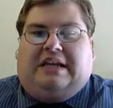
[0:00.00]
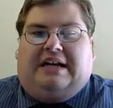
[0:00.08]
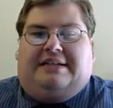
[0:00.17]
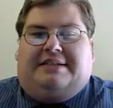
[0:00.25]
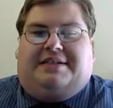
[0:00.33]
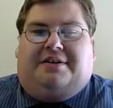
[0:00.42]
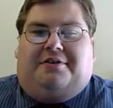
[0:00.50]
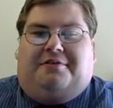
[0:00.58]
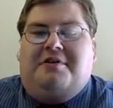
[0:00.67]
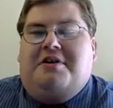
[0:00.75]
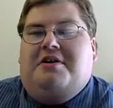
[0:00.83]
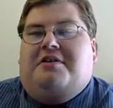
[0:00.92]
And
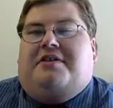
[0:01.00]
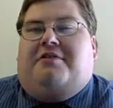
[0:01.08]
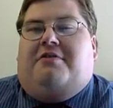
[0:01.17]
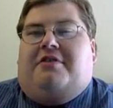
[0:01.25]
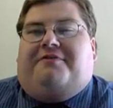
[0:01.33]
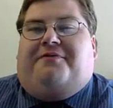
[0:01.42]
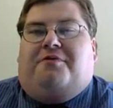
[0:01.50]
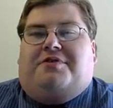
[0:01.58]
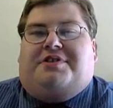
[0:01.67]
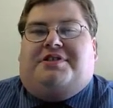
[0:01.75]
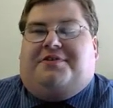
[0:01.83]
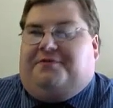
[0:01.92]
so the Union
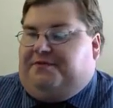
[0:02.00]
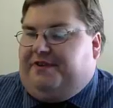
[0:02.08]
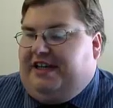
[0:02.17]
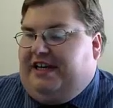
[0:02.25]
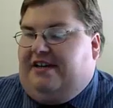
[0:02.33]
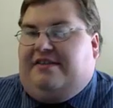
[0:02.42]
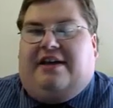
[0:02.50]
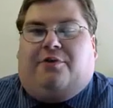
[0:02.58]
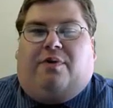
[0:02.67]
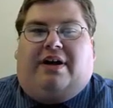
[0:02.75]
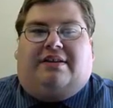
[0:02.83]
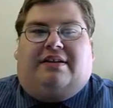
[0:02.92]
forces flee. They
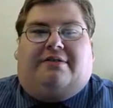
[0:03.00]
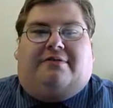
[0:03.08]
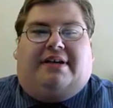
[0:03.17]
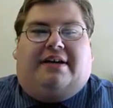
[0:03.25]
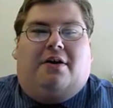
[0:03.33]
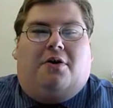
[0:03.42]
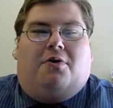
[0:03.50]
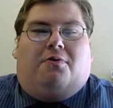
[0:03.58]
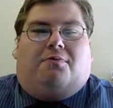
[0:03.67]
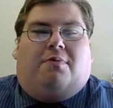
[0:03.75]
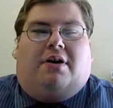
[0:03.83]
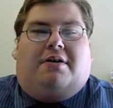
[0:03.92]
quite literally
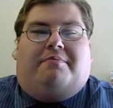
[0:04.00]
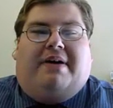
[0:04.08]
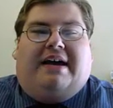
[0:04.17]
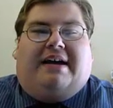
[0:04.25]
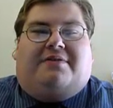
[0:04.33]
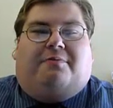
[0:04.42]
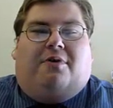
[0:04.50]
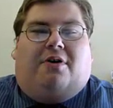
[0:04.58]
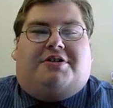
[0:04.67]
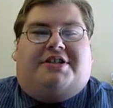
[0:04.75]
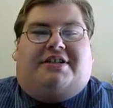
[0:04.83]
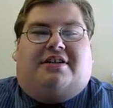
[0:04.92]
run back to
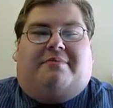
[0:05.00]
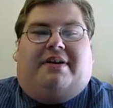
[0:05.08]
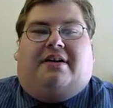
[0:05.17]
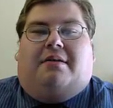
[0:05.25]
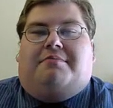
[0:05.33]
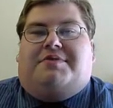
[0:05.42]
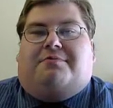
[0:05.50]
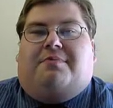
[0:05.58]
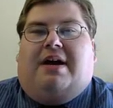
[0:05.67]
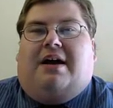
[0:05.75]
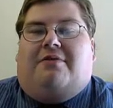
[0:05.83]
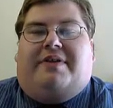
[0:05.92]
Washington. It becomes a
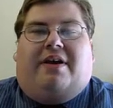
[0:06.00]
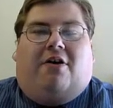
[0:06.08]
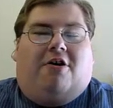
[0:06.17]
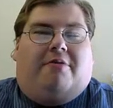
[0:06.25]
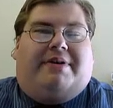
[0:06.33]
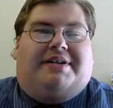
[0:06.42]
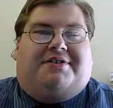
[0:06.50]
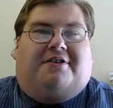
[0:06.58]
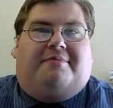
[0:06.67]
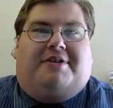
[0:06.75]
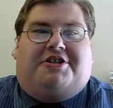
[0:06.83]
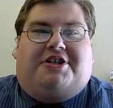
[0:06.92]
rout. The army is all
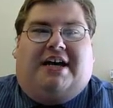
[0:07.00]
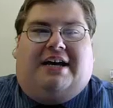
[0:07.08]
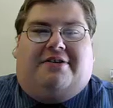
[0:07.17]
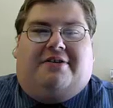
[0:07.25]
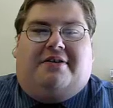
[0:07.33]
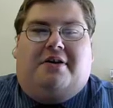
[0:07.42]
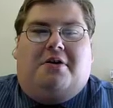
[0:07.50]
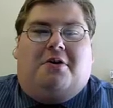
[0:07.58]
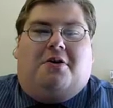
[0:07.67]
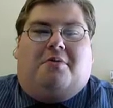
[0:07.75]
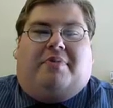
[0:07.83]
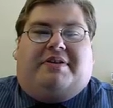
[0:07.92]
but shattered.
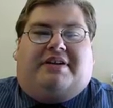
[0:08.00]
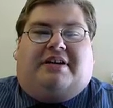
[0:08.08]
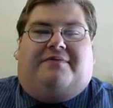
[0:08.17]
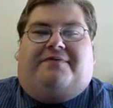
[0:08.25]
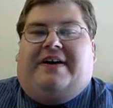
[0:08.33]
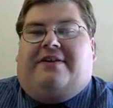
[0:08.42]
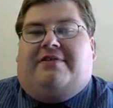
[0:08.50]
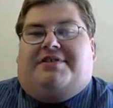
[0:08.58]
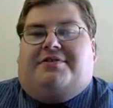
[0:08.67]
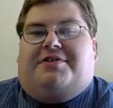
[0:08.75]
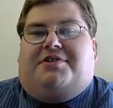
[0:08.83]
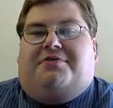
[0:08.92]
But the Confederates
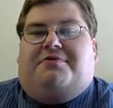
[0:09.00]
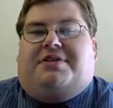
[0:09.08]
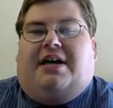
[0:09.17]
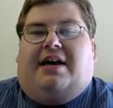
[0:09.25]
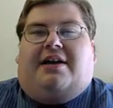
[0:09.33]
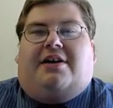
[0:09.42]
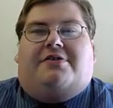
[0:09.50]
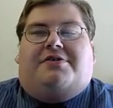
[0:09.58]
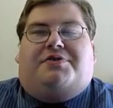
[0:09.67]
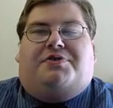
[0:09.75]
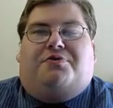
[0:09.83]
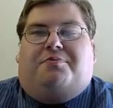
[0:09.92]
are too tired
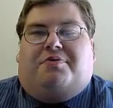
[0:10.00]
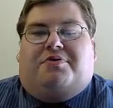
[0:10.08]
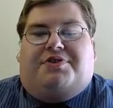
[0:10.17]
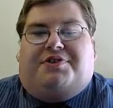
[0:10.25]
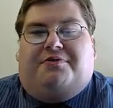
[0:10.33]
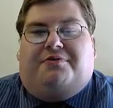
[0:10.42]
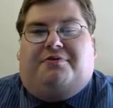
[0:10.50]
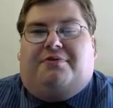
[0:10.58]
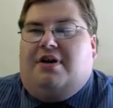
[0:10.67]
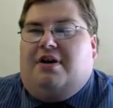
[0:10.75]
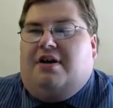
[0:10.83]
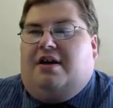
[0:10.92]
to pursue.
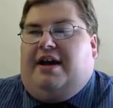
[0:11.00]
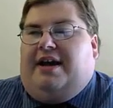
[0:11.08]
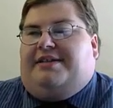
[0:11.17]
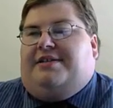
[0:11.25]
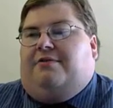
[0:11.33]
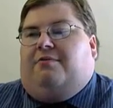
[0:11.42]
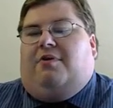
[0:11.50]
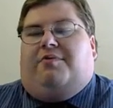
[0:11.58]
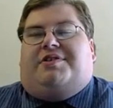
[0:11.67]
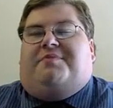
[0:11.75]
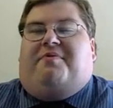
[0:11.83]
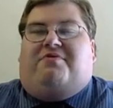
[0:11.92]
And so what was
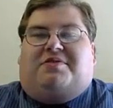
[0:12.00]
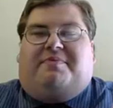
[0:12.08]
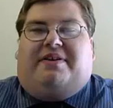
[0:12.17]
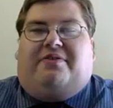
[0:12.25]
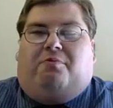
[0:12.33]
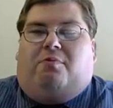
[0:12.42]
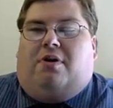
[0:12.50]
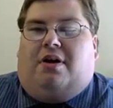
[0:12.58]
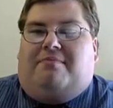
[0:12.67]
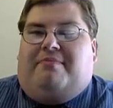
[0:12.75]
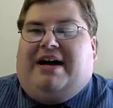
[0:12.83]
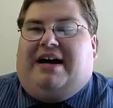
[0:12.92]
supposed to be the
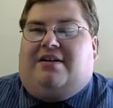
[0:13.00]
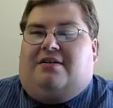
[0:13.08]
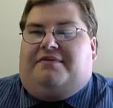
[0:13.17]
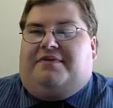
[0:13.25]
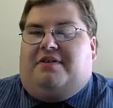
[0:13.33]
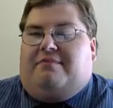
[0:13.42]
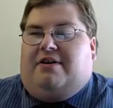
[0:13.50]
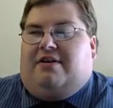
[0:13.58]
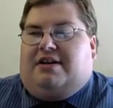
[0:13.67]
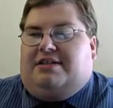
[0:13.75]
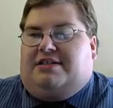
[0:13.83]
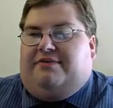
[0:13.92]
one battle of the
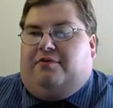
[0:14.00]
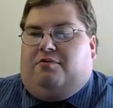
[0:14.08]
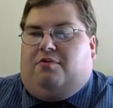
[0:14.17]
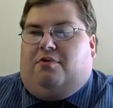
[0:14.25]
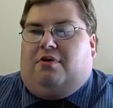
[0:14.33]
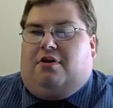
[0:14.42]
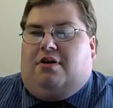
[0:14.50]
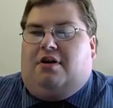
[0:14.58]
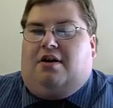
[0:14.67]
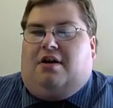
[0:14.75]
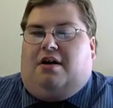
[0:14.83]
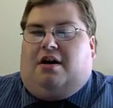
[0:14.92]
American Civil War,
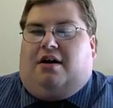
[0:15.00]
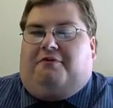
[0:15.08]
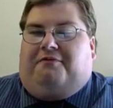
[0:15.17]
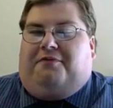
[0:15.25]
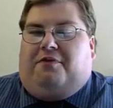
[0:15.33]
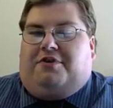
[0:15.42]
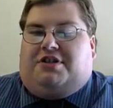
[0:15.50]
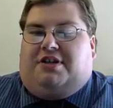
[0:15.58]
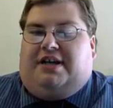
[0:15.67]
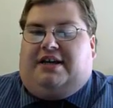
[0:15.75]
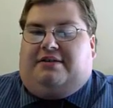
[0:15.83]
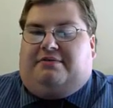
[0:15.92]

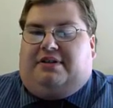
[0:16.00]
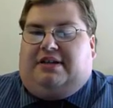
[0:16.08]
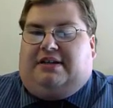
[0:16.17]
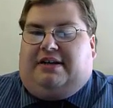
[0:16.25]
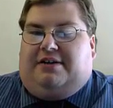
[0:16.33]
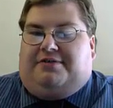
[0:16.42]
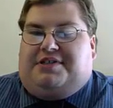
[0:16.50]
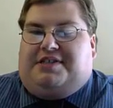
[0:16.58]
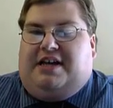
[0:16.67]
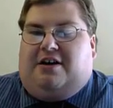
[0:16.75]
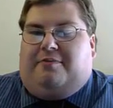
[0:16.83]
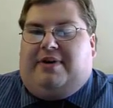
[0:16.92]
unfortunately,
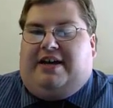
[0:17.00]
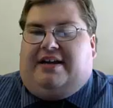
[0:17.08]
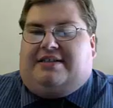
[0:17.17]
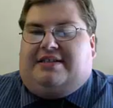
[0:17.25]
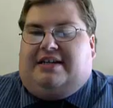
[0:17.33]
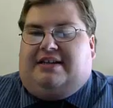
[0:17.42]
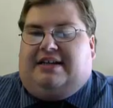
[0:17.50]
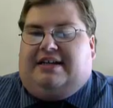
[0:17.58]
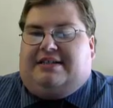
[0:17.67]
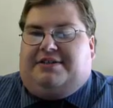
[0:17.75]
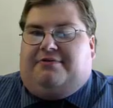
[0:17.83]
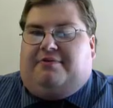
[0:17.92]
stalemates and
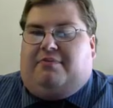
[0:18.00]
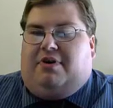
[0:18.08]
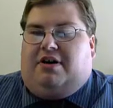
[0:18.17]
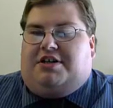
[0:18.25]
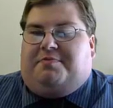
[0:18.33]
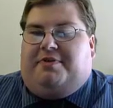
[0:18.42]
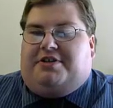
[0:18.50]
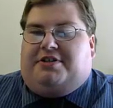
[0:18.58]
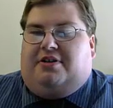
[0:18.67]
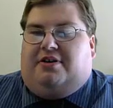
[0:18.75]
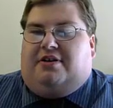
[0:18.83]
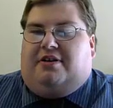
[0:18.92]
leads into a much, much
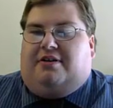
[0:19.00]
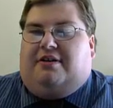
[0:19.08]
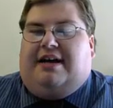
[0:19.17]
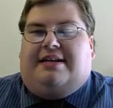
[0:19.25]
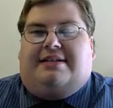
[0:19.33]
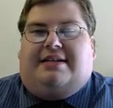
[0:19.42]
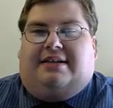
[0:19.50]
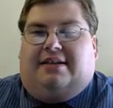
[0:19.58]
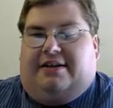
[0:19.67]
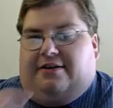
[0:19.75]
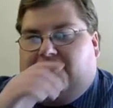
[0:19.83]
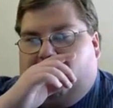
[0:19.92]
longer and
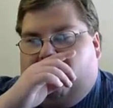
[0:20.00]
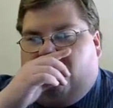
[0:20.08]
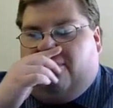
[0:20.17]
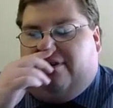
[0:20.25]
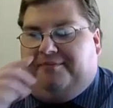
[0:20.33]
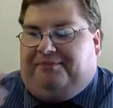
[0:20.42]
deadlier war.